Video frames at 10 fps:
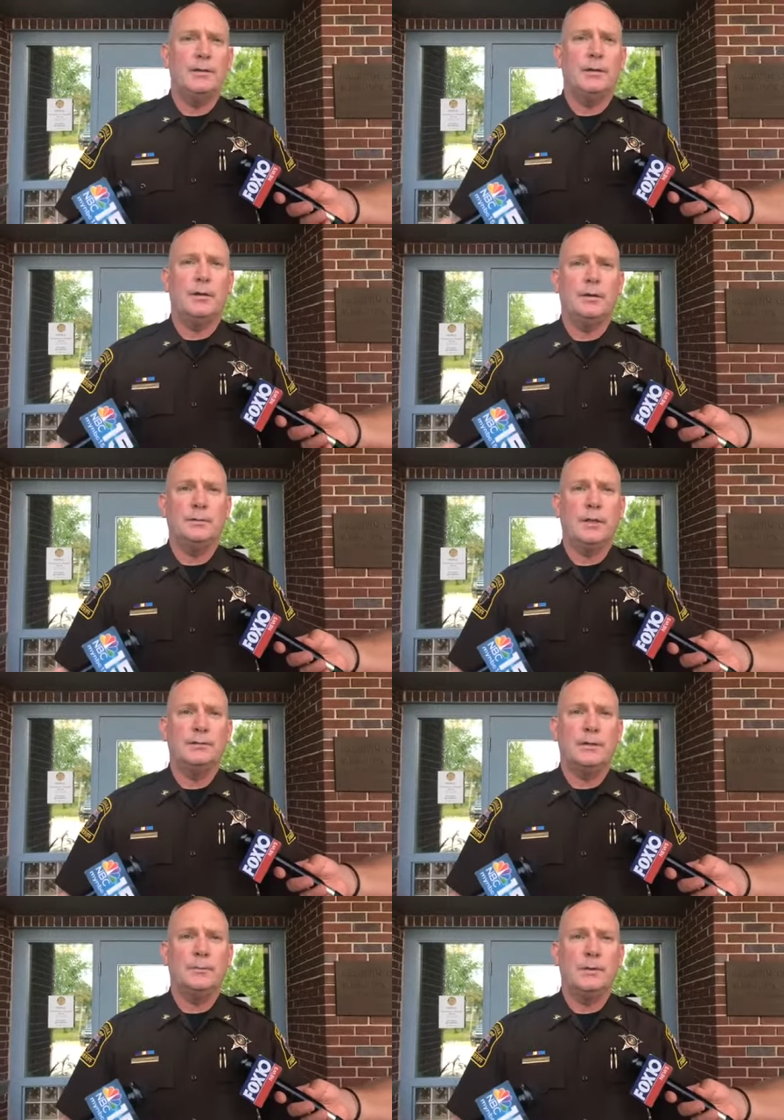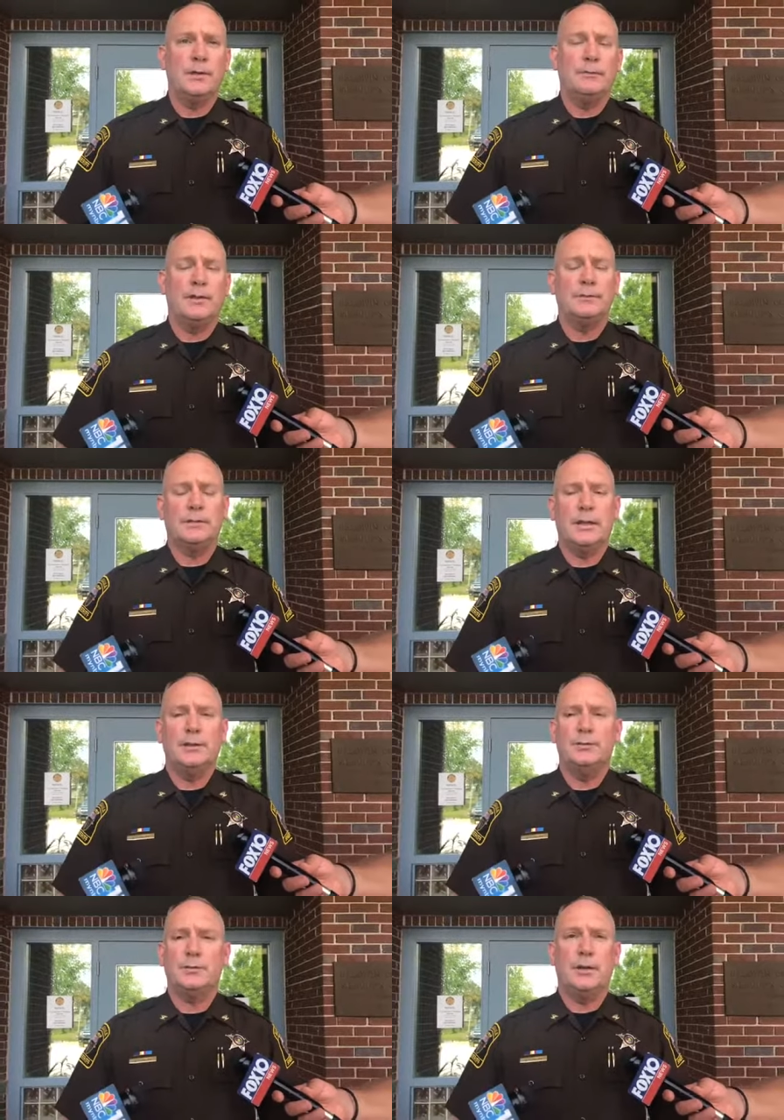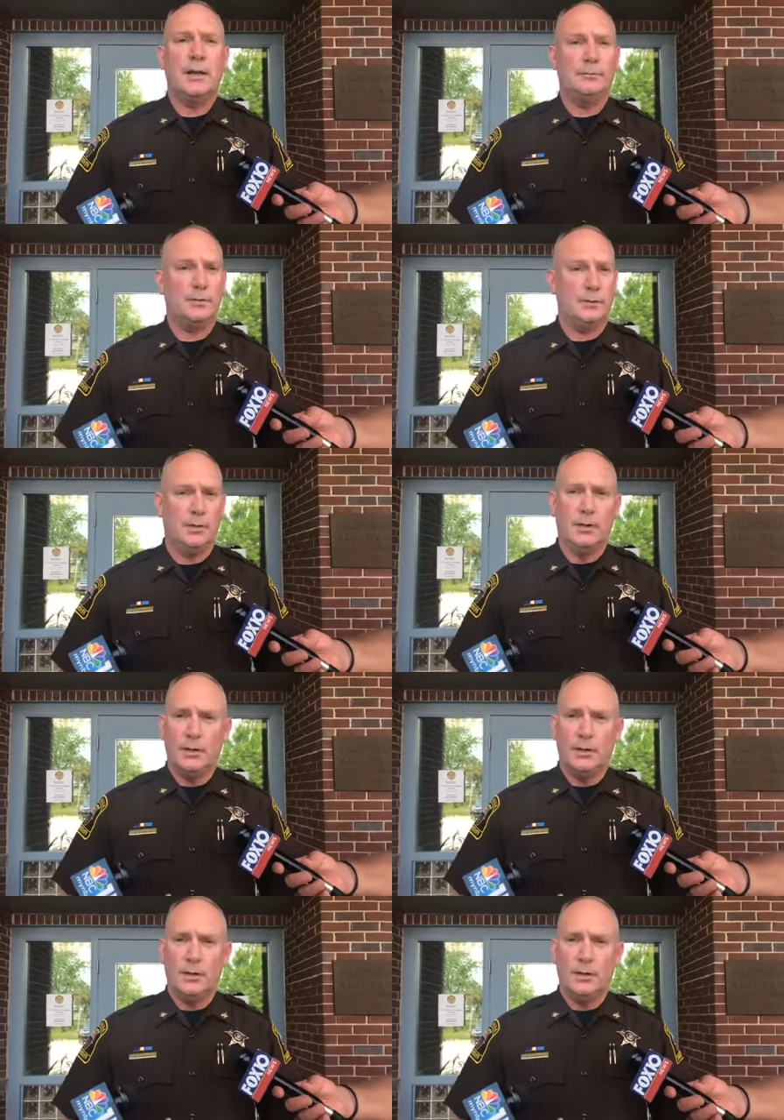Uh, that's something the investigation will have to,